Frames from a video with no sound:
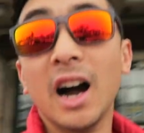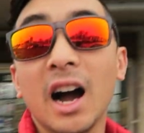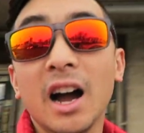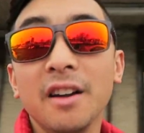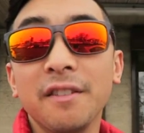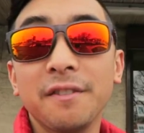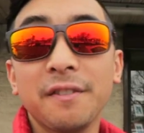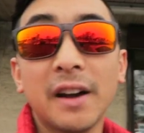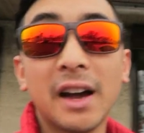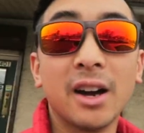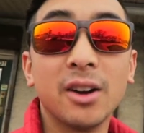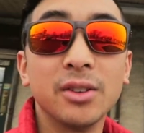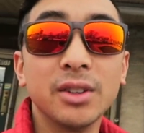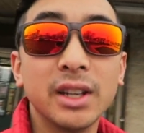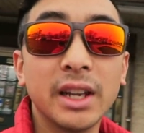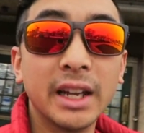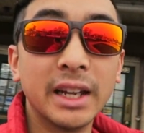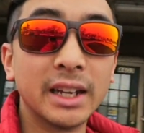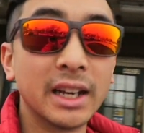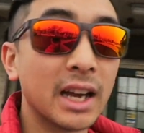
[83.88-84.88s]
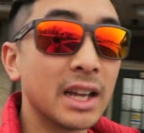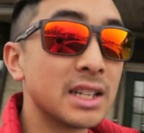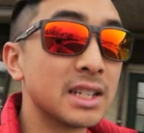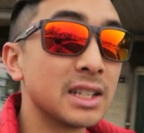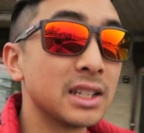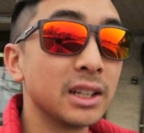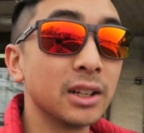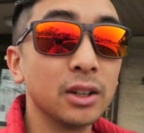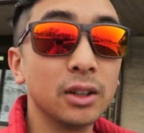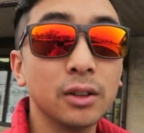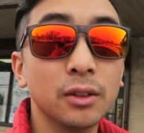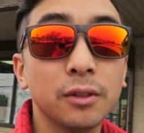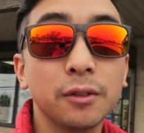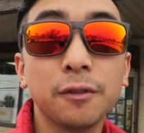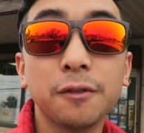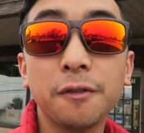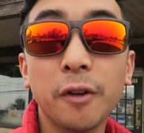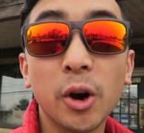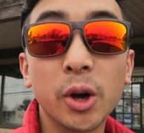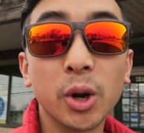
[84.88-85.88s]
I found a nice little
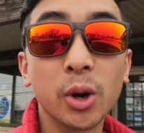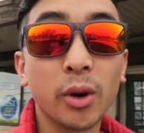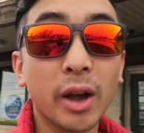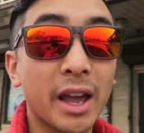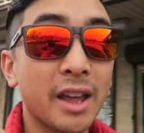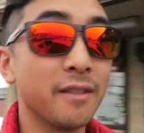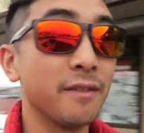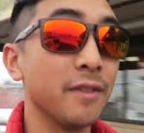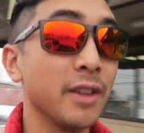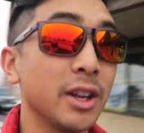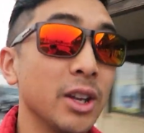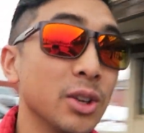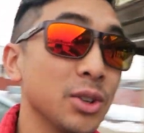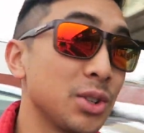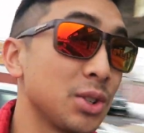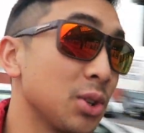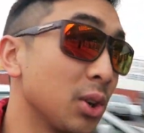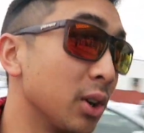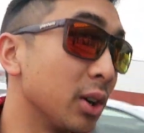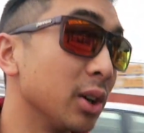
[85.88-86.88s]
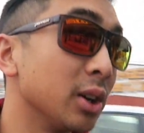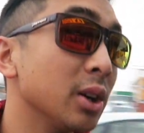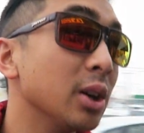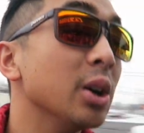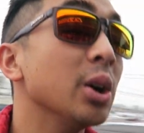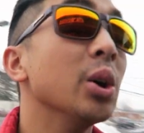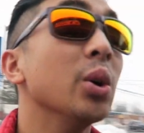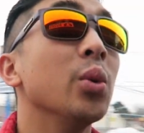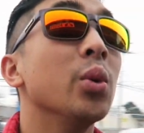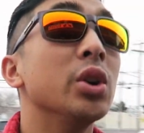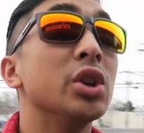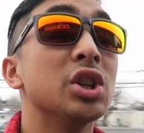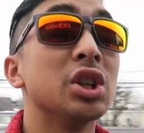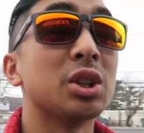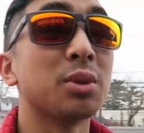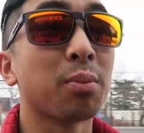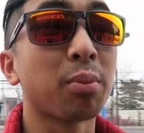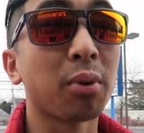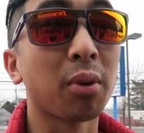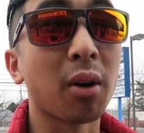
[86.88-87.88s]
photo and video store, which
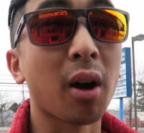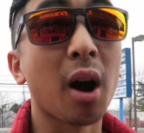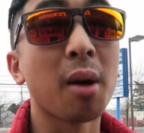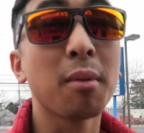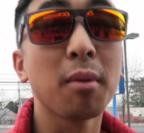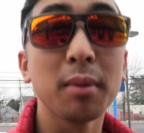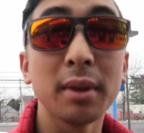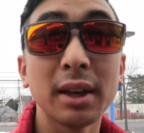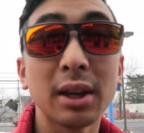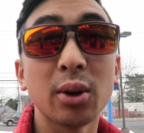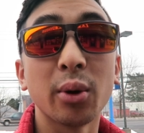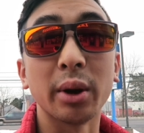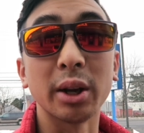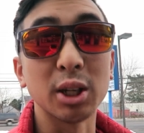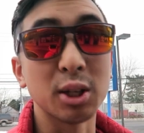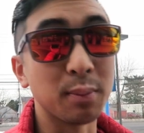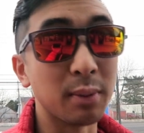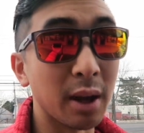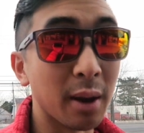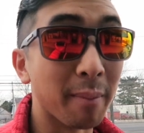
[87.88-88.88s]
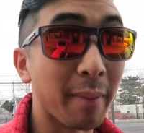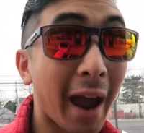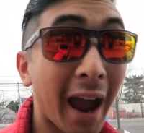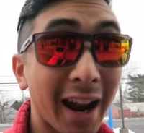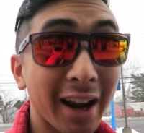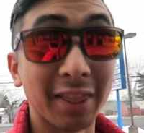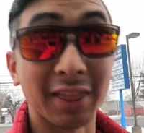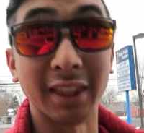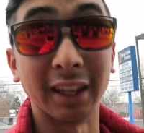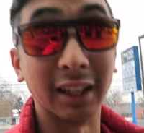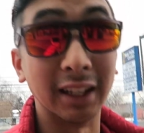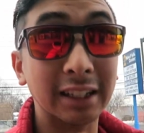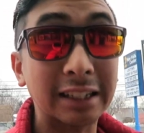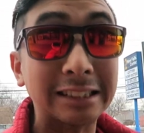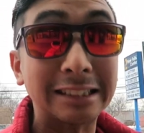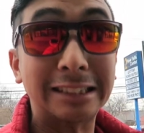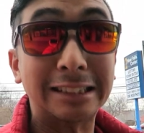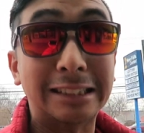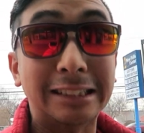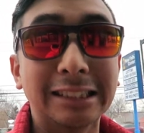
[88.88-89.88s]
is probably going to be a bad thing.
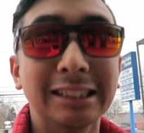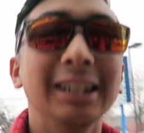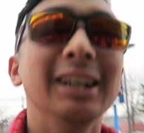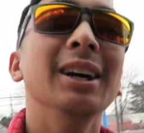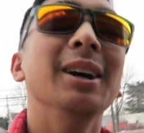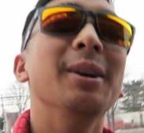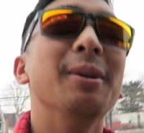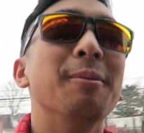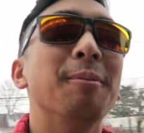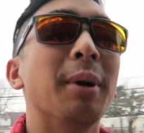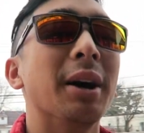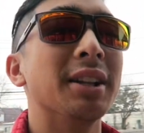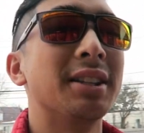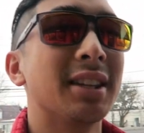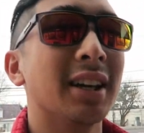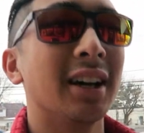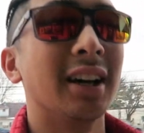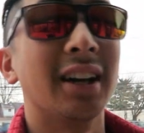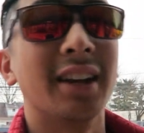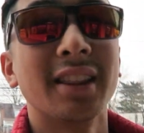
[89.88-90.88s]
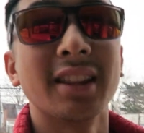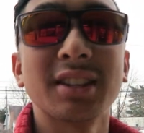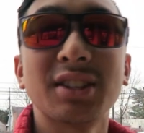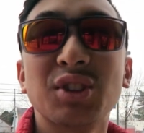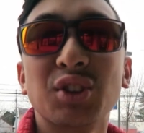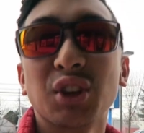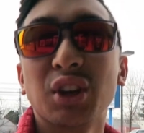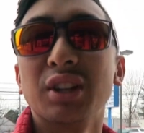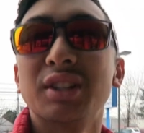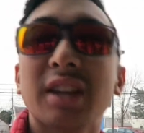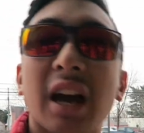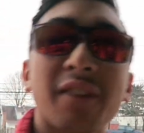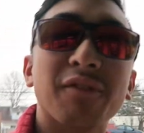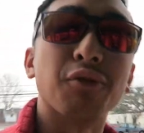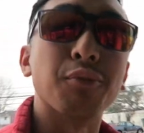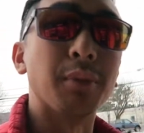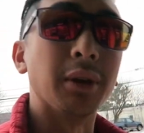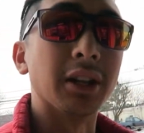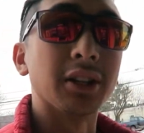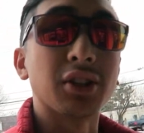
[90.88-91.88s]
But this is a good time
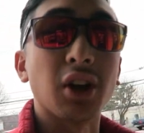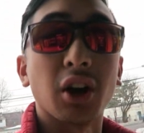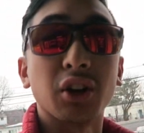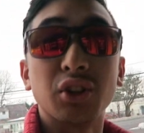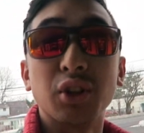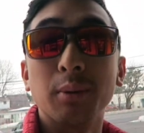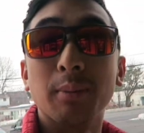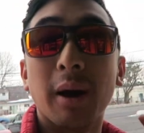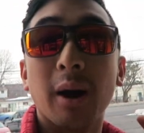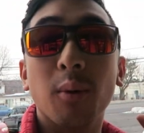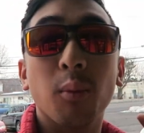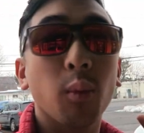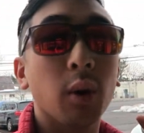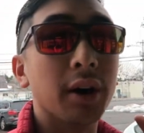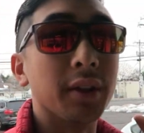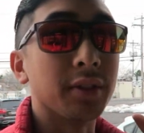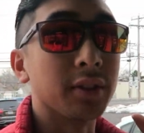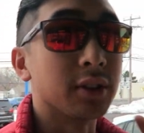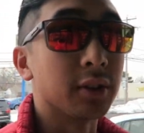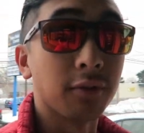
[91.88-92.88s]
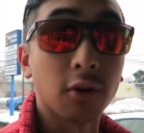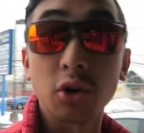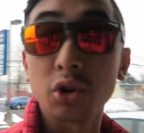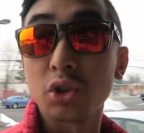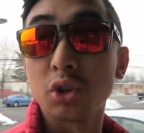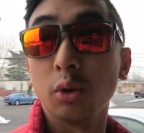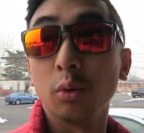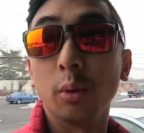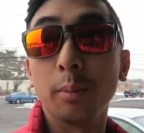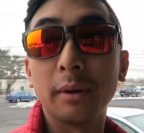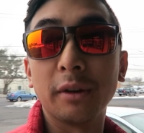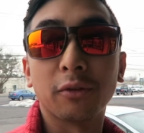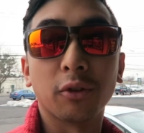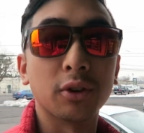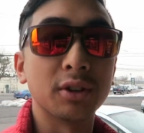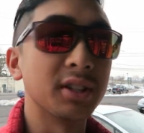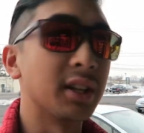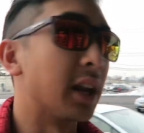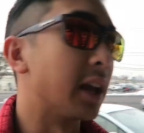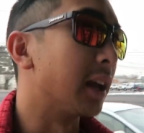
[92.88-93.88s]
for me to talk to you about what the devotional will be
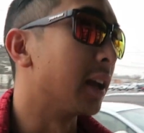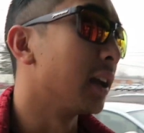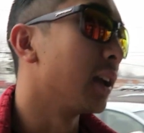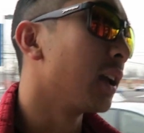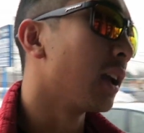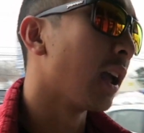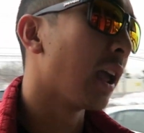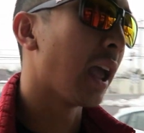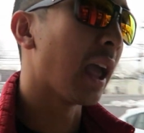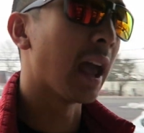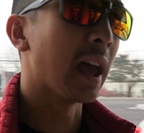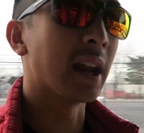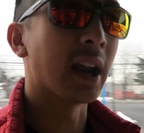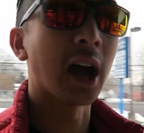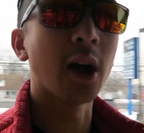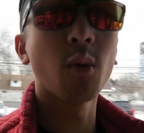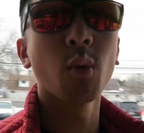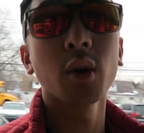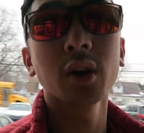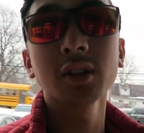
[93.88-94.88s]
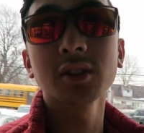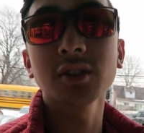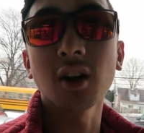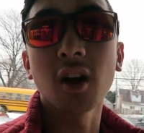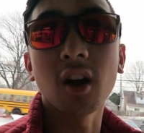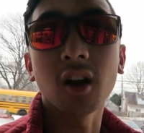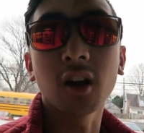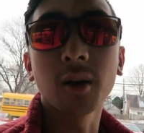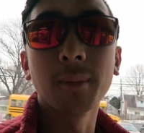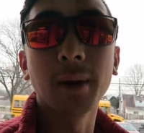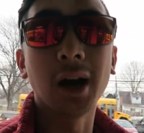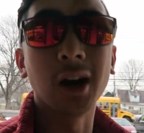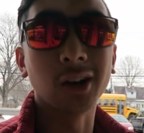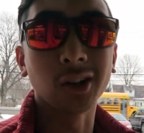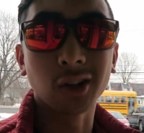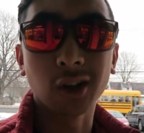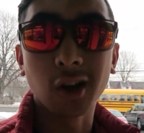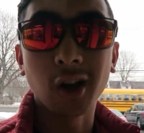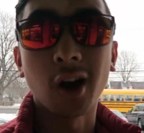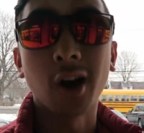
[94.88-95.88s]
for today. And I wanna talk about
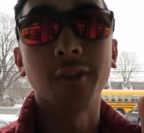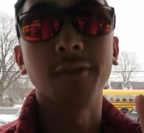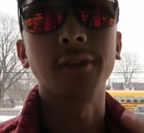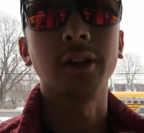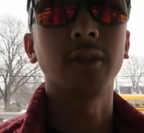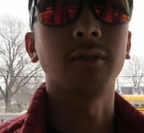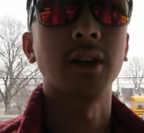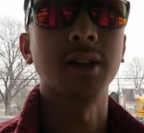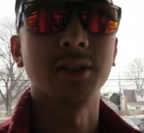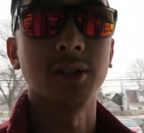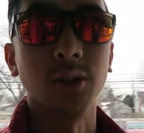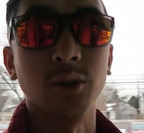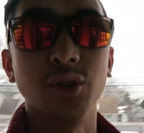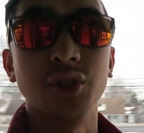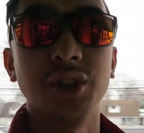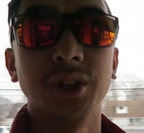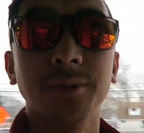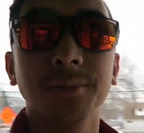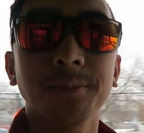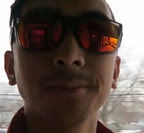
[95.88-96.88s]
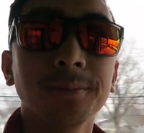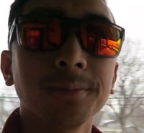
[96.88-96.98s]
conflict resolution.